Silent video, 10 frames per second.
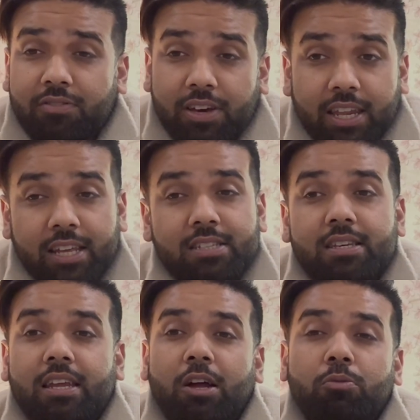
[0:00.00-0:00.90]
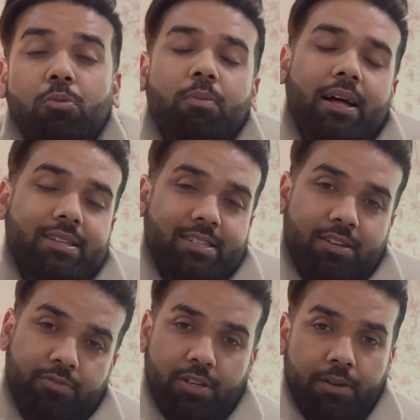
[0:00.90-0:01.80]
awareness around mobile
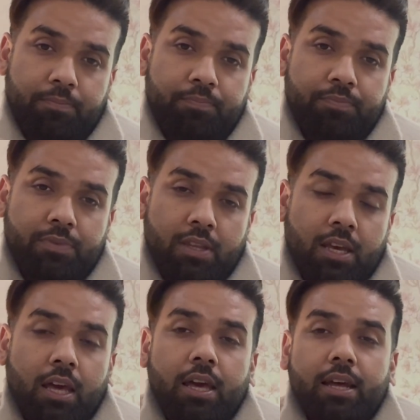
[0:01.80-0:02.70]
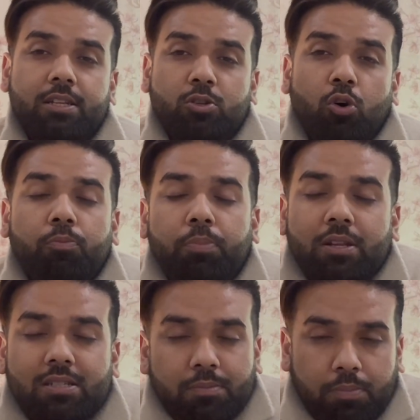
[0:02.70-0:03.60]
safety. Its core
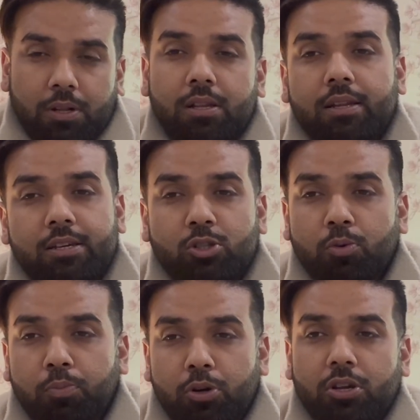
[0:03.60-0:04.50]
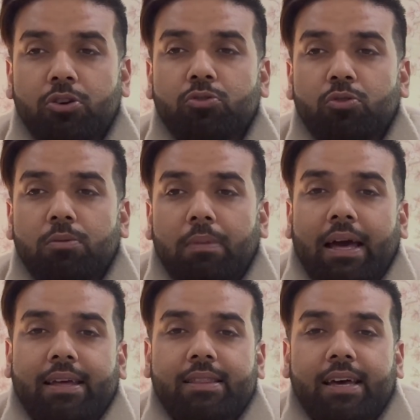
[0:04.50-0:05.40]
principle is to put control
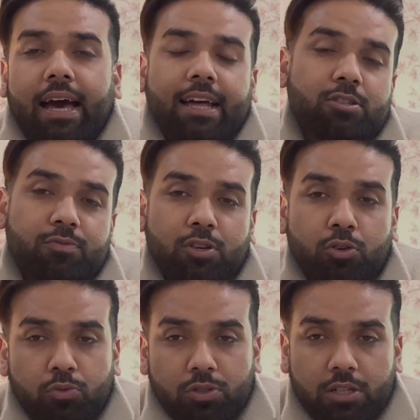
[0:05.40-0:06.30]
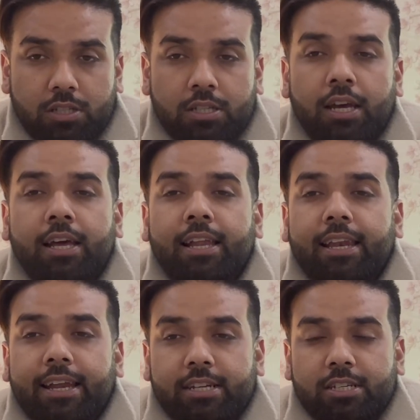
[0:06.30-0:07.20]
back in the hands of the users,
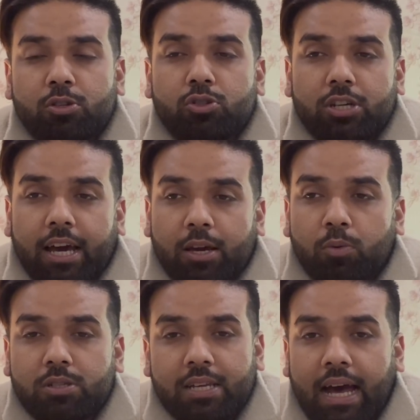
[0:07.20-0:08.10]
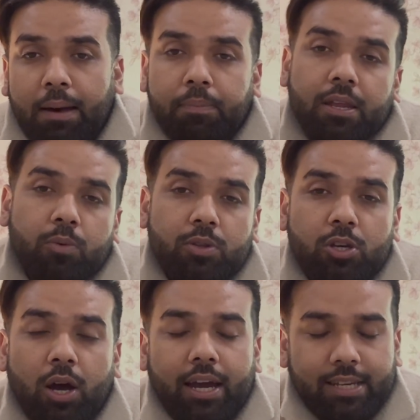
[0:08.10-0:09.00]
letting you track what's happening with
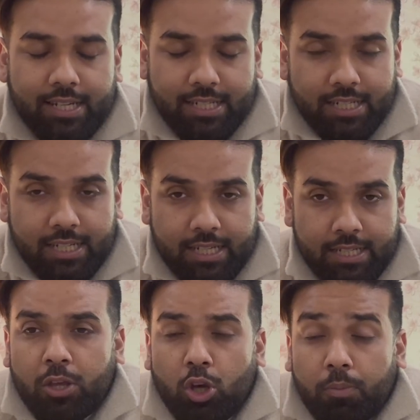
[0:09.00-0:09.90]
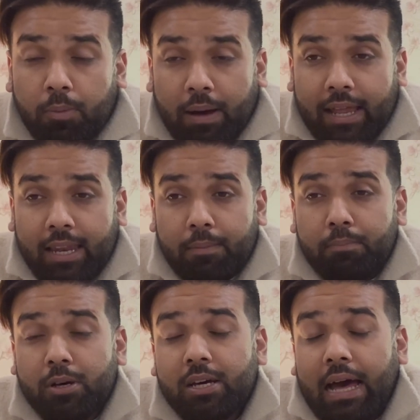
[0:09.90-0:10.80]
your identity, your mobile
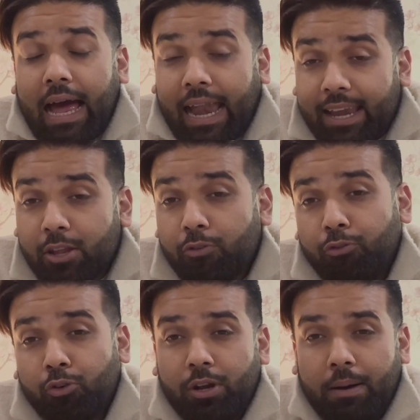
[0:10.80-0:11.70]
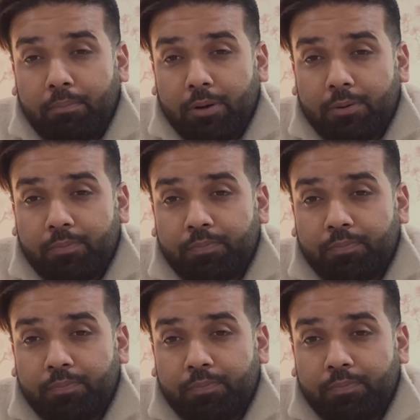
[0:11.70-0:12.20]
number, and your phone number.